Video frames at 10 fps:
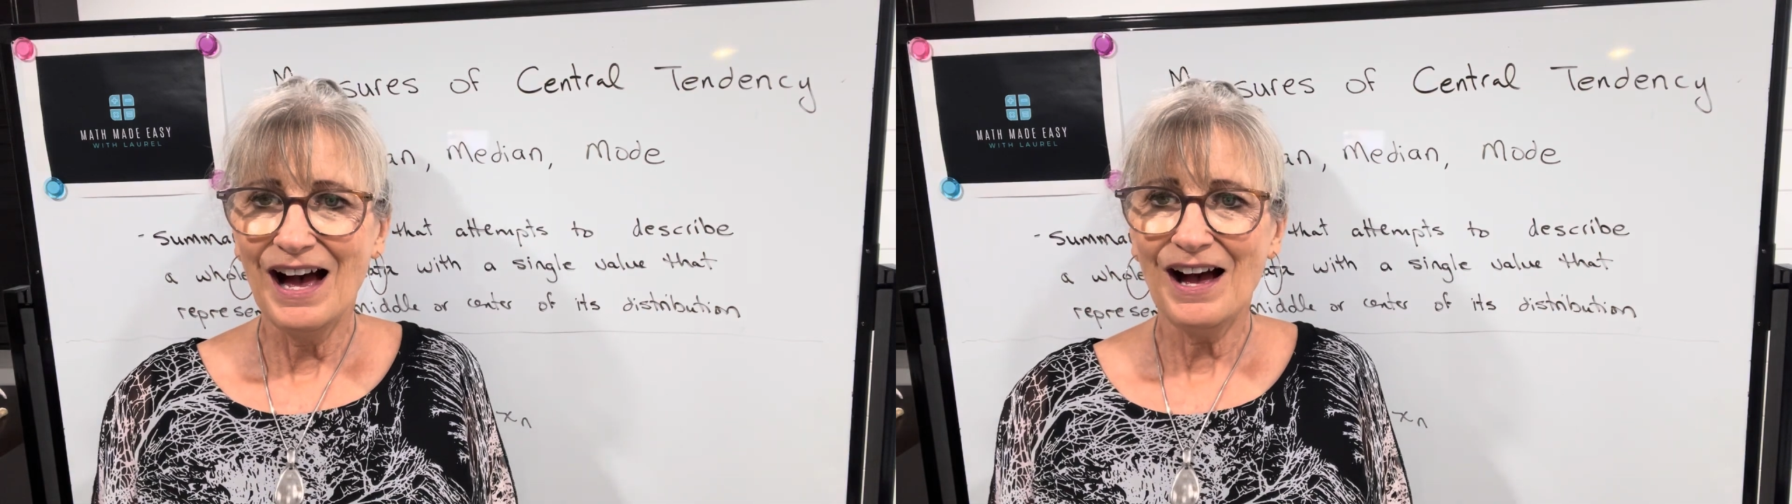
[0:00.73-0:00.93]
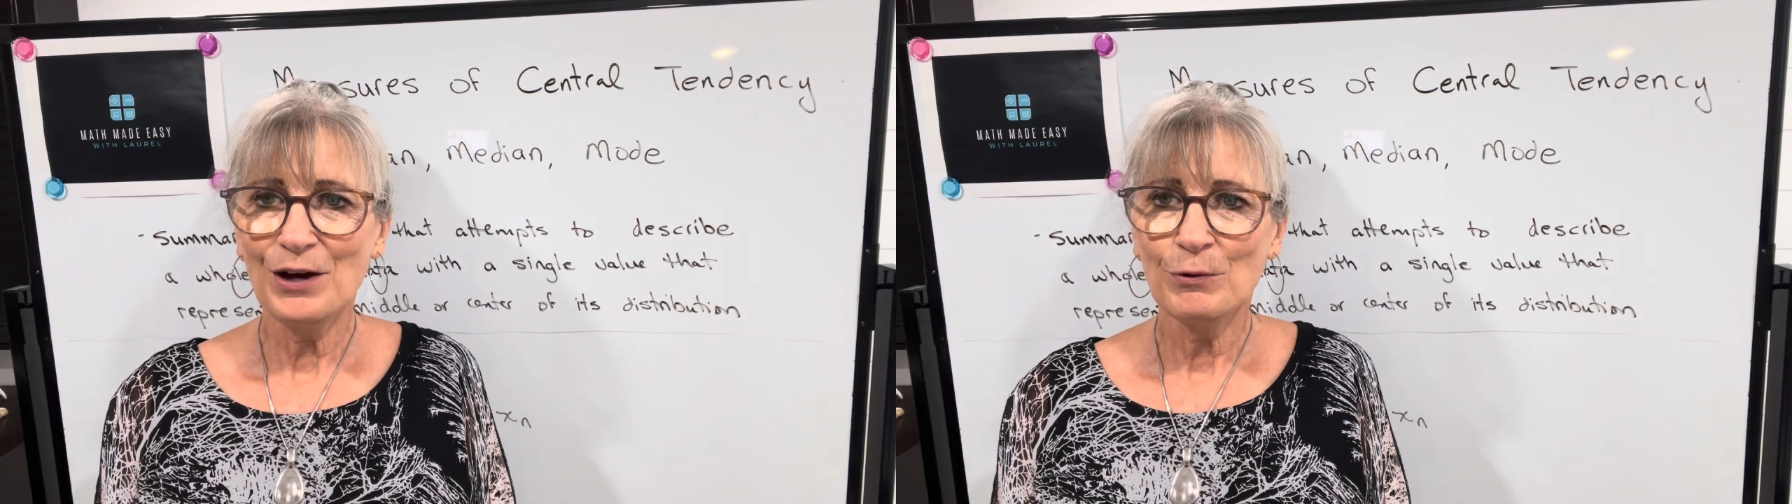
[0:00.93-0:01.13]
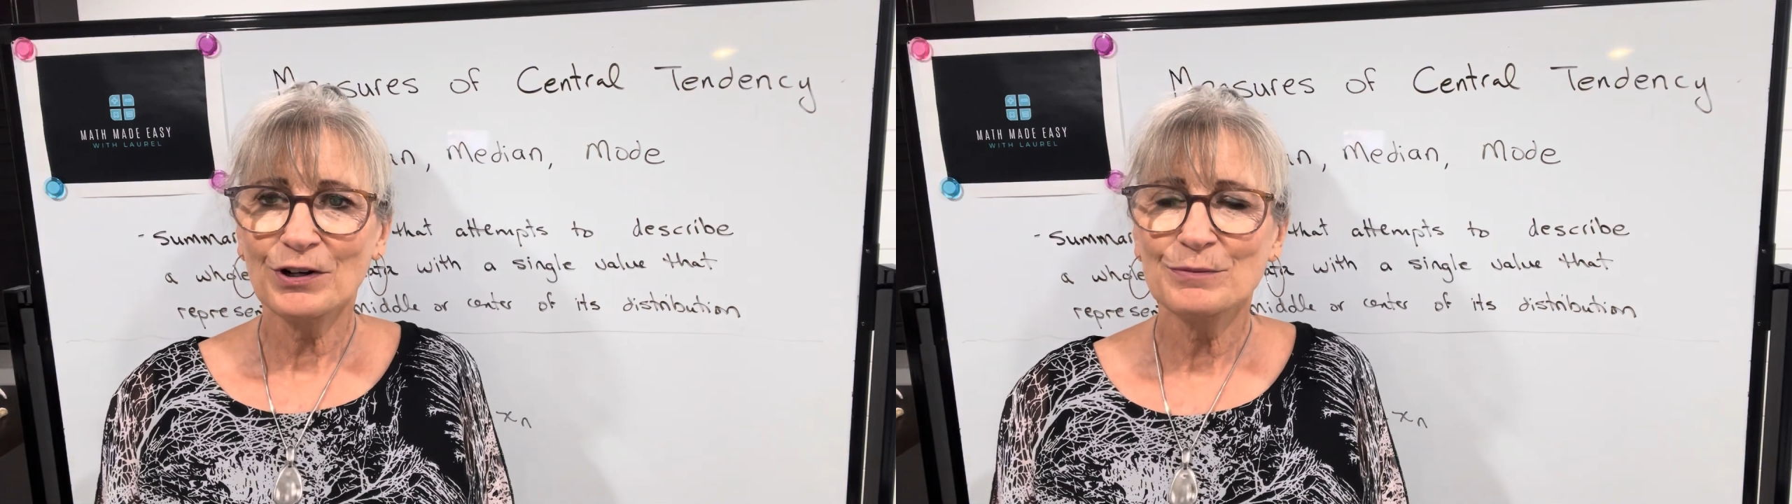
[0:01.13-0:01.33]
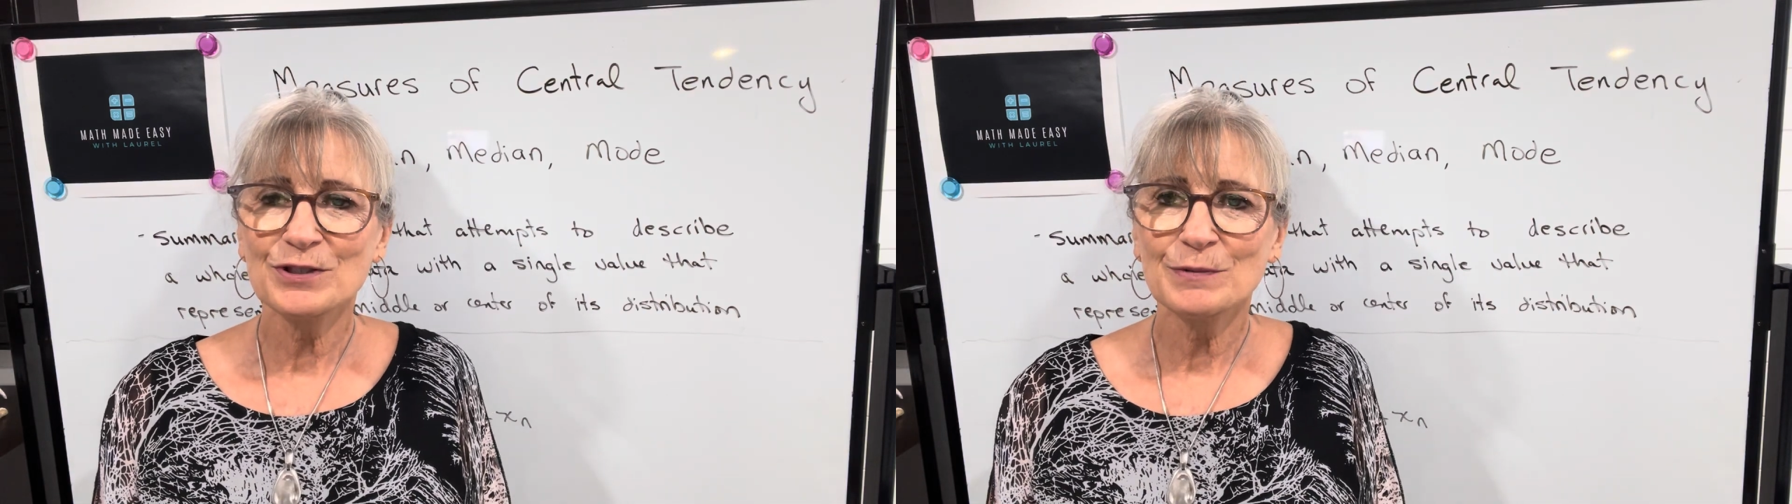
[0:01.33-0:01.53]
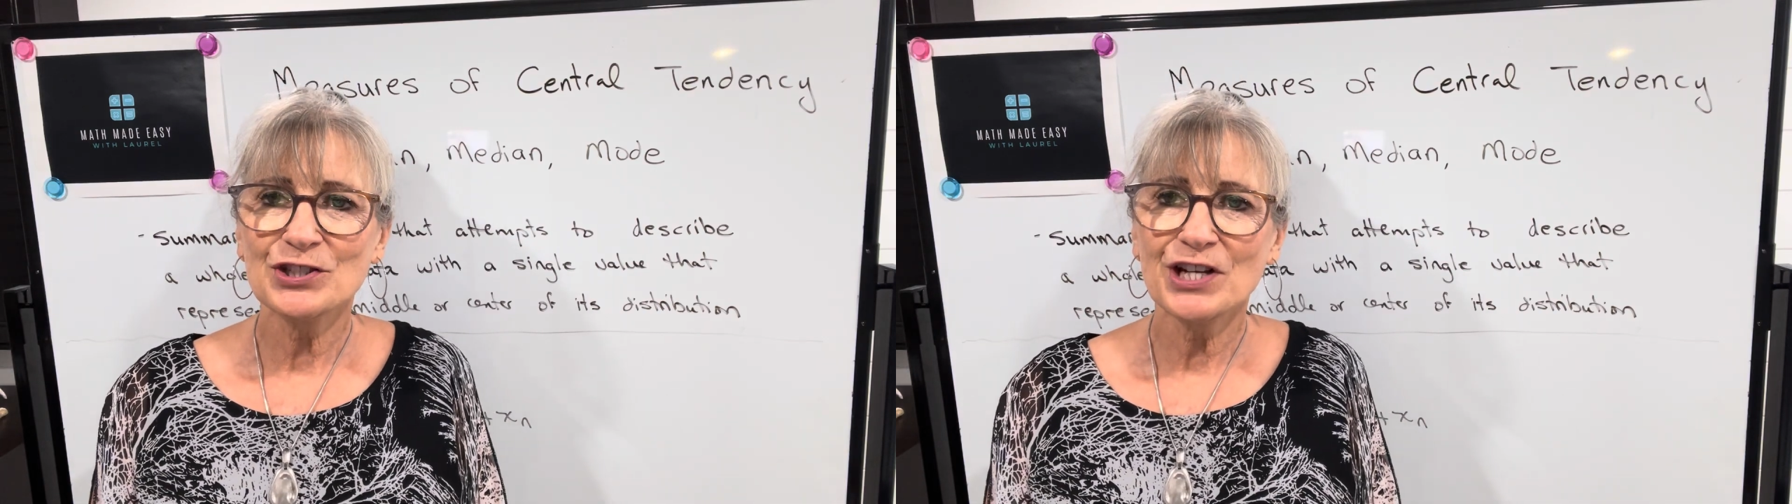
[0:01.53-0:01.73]
Hi, welcome
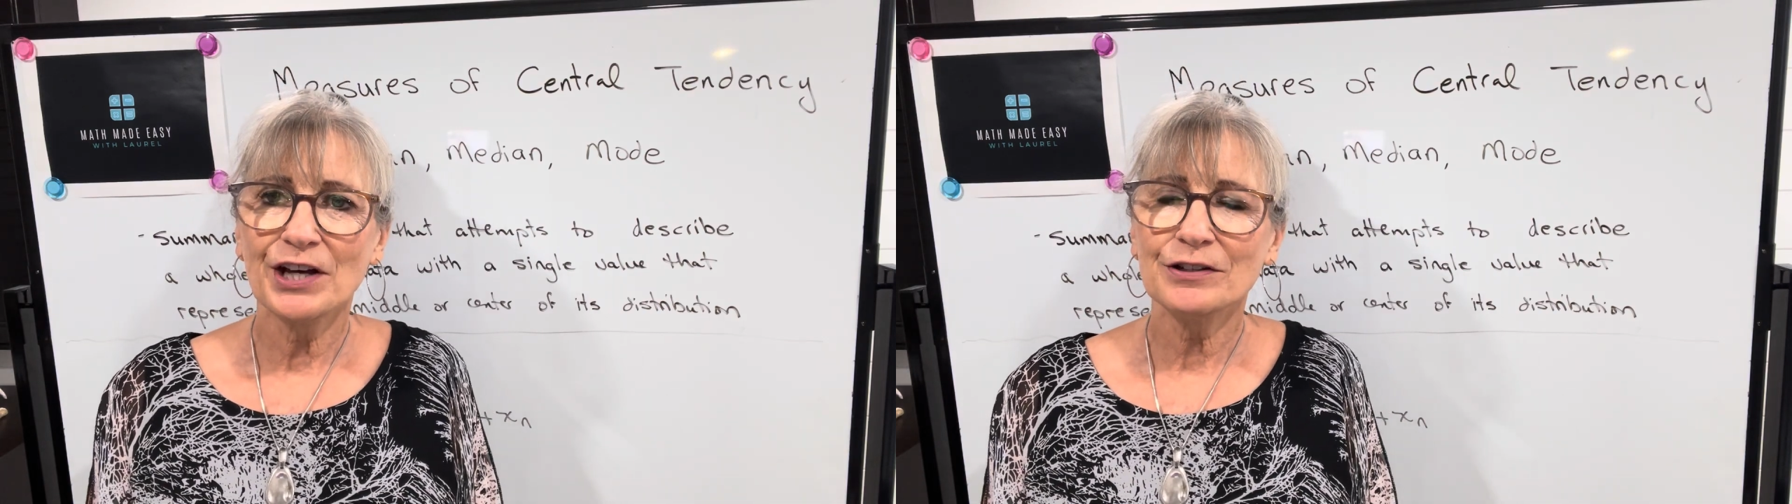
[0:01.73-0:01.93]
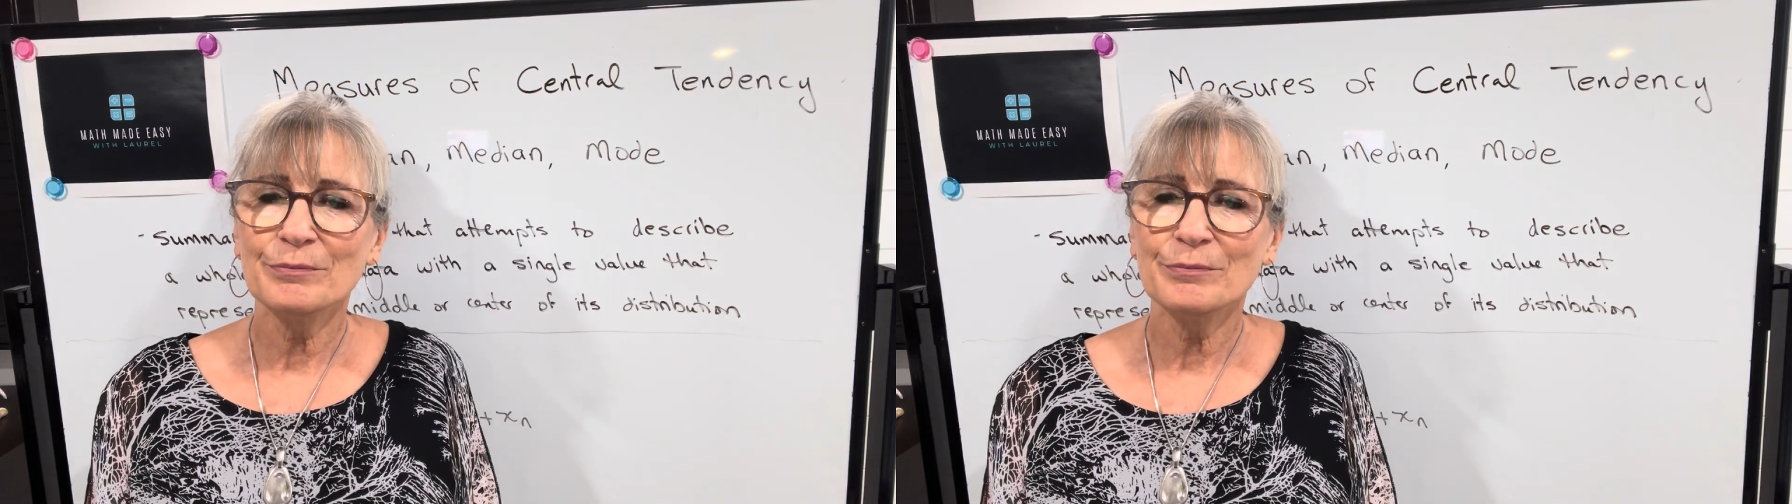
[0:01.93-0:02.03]
to my channel,